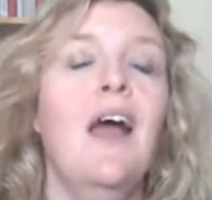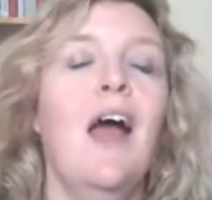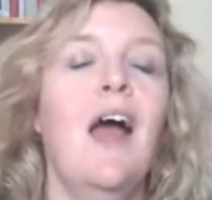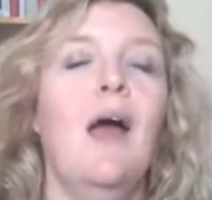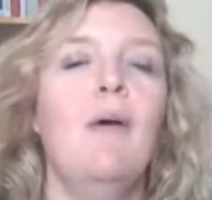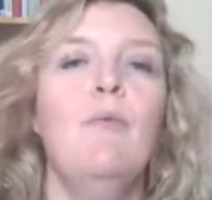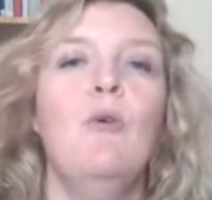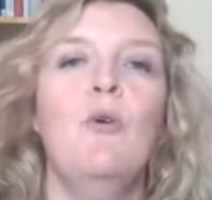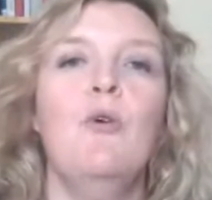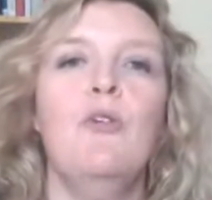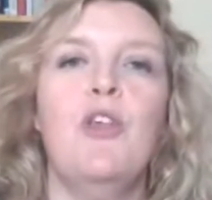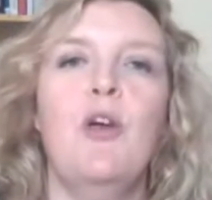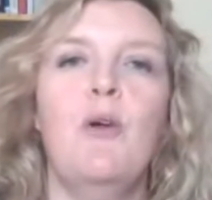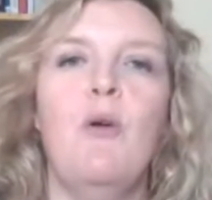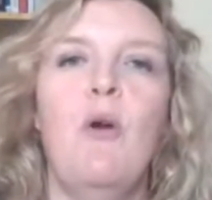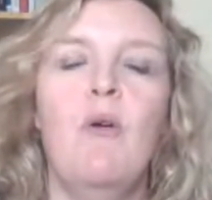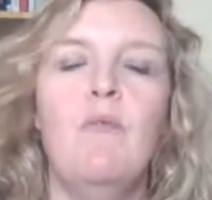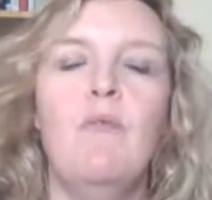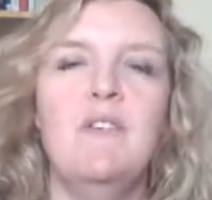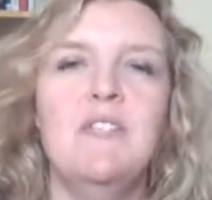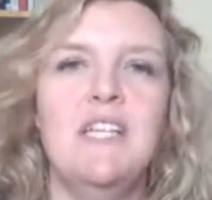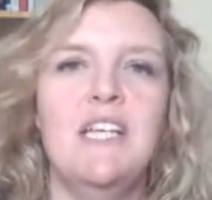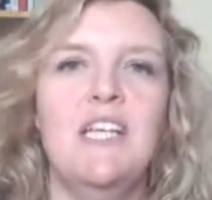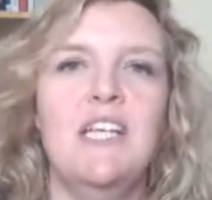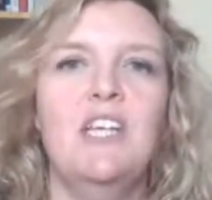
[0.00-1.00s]
although
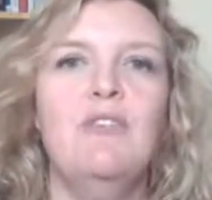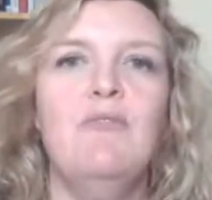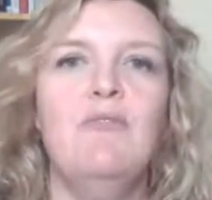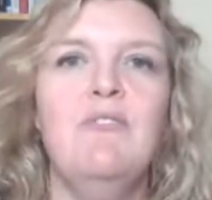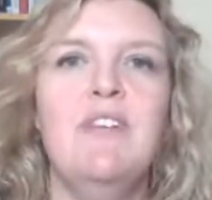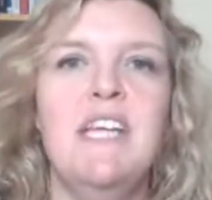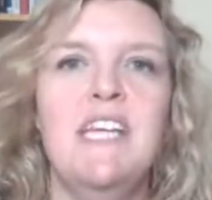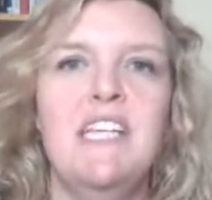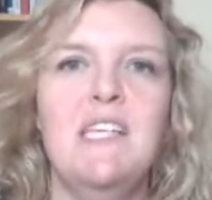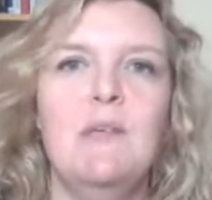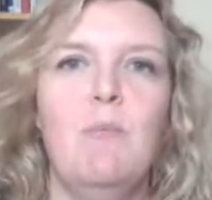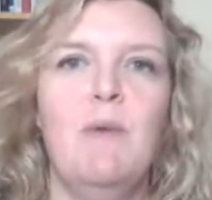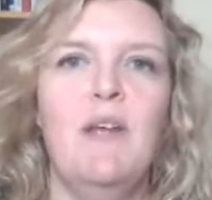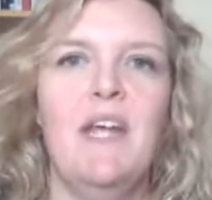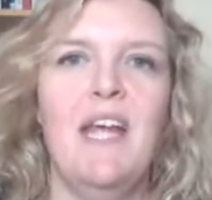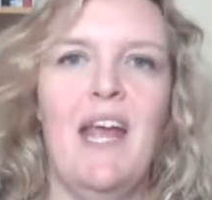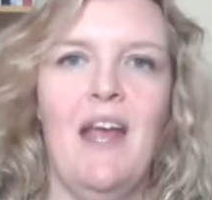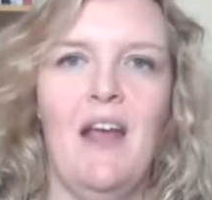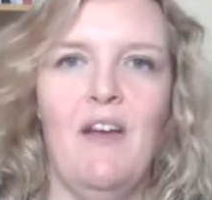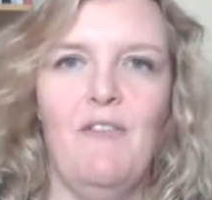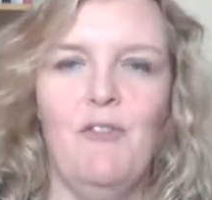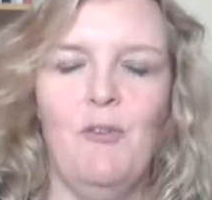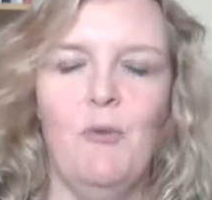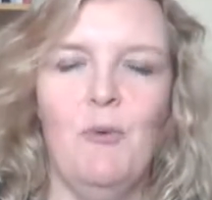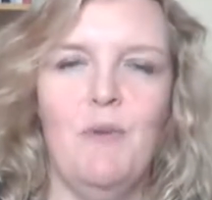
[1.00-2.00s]
obviously you need to be
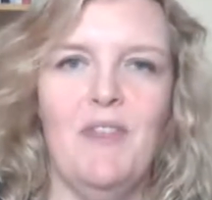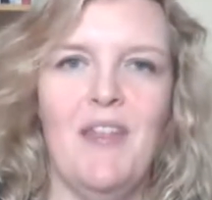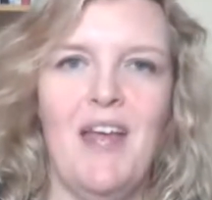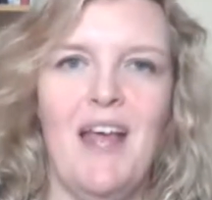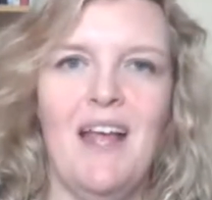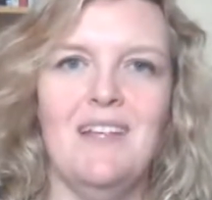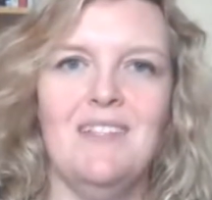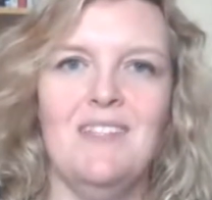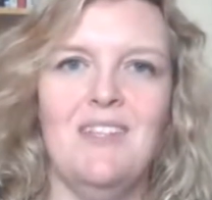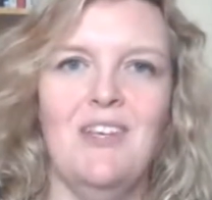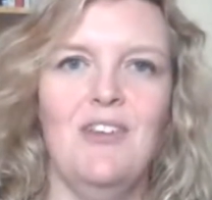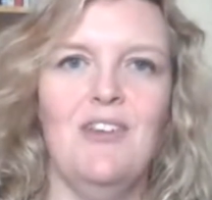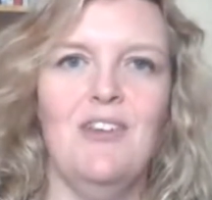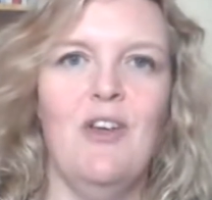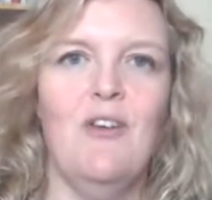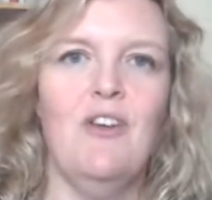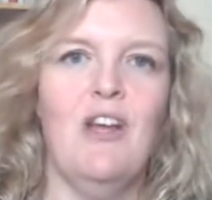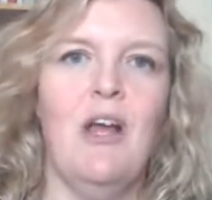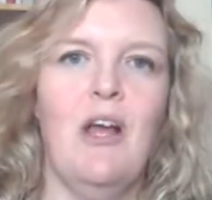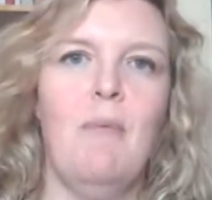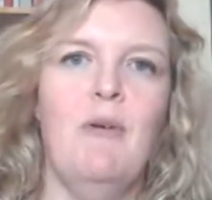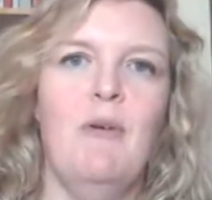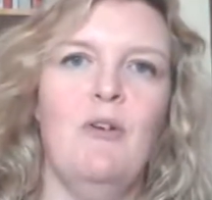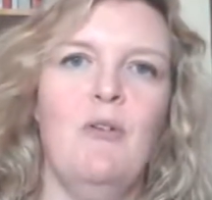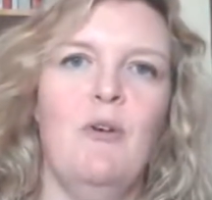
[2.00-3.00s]
careful with that so you don't
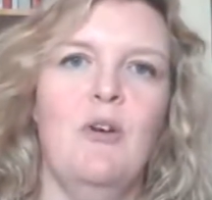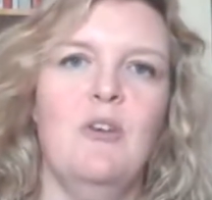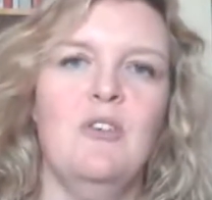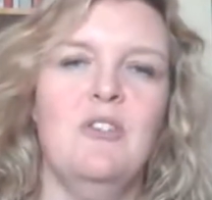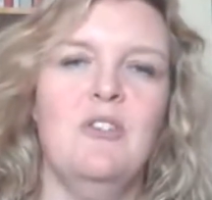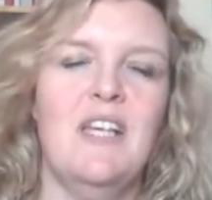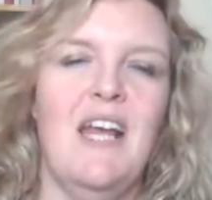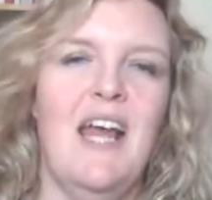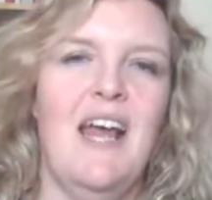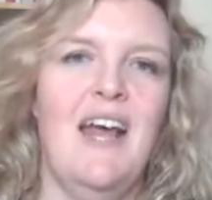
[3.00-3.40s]
come across